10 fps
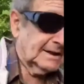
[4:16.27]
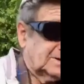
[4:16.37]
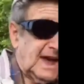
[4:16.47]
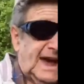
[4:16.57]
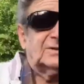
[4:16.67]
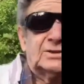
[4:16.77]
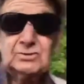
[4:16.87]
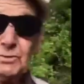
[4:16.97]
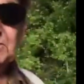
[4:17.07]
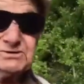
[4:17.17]

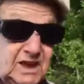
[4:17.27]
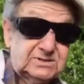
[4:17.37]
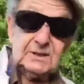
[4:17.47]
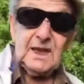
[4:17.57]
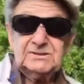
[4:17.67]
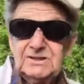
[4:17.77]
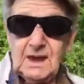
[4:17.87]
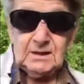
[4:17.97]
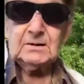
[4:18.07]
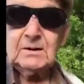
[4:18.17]
attacked the Jewish state the
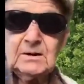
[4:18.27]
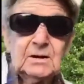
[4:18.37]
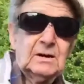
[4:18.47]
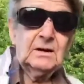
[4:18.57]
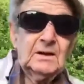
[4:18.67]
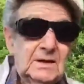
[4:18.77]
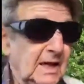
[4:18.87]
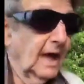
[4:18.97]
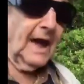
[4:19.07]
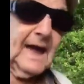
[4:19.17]
next day. Yeah.
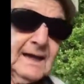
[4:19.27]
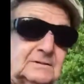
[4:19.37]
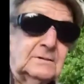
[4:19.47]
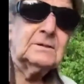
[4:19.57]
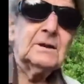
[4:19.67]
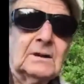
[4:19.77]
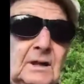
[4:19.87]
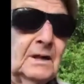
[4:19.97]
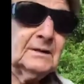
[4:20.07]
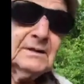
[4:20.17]
And
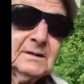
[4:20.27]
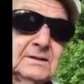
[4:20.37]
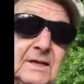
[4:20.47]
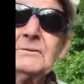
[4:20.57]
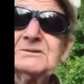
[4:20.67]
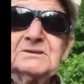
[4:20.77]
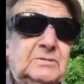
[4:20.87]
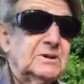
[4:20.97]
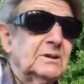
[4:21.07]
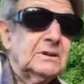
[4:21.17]
that
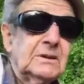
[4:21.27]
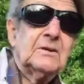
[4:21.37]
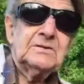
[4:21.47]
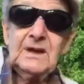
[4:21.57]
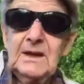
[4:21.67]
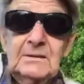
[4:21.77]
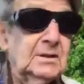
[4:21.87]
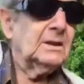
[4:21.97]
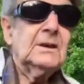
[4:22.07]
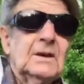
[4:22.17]
was the beginning of the
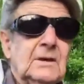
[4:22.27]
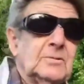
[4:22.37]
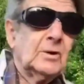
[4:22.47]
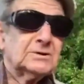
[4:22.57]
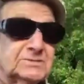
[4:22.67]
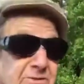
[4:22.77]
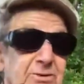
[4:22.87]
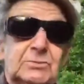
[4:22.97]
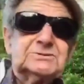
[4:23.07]
end because the